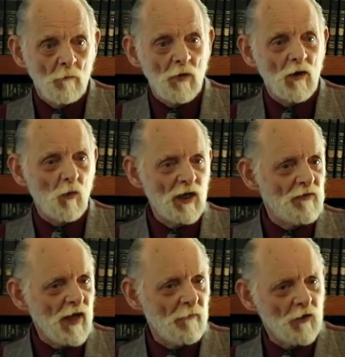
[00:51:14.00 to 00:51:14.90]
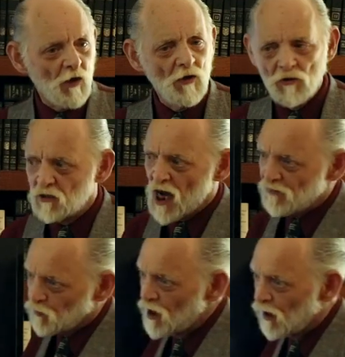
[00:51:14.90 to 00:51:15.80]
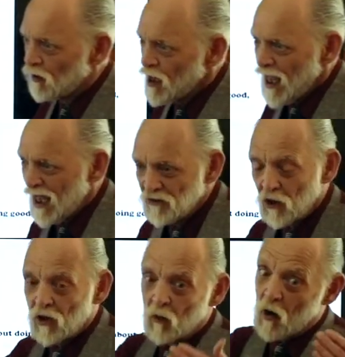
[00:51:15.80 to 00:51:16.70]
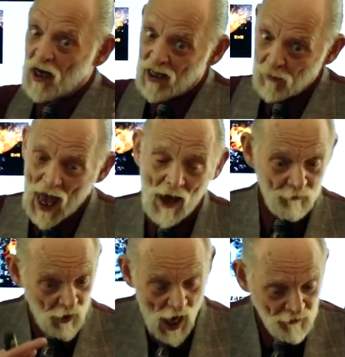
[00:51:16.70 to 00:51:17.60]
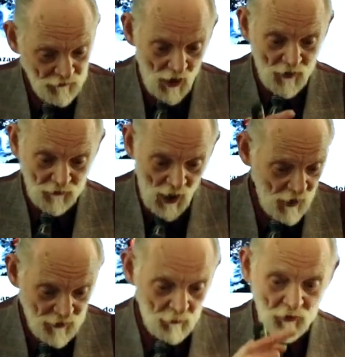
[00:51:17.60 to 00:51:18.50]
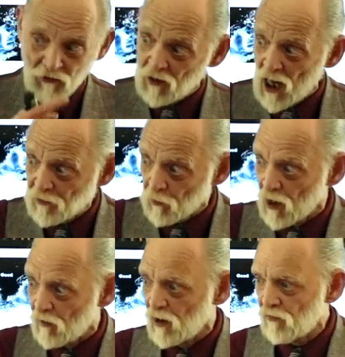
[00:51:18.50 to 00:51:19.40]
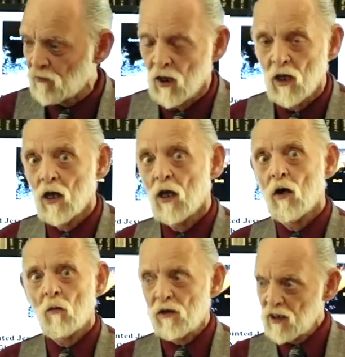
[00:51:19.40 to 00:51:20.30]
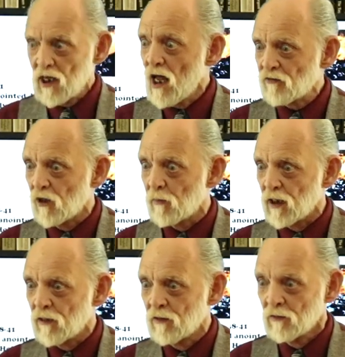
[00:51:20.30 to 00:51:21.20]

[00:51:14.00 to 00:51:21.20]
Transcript: But where you think, if you're going to do God's will and you're going to want to have God's thoughts, God's images, God's priorities, where do you think God's going to be?